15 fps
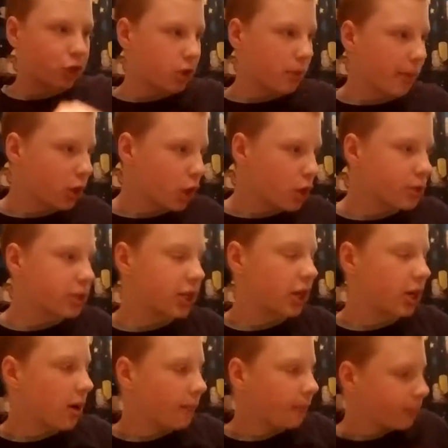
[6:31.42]
something called...
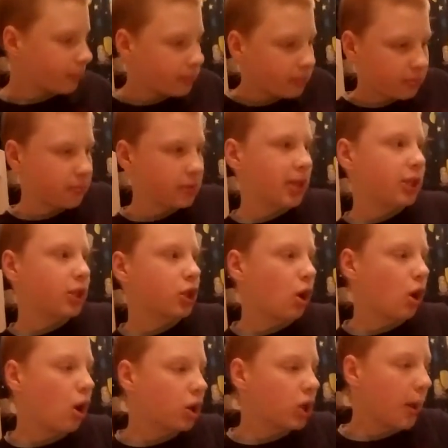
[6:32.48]
It's
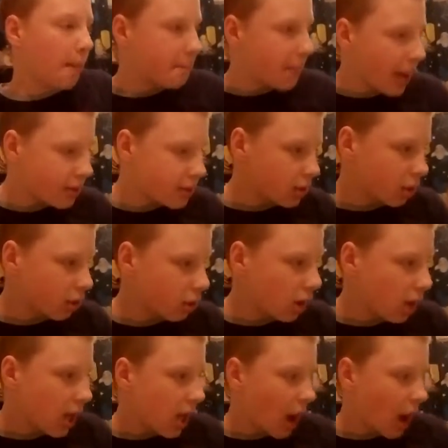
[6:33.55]
called metal,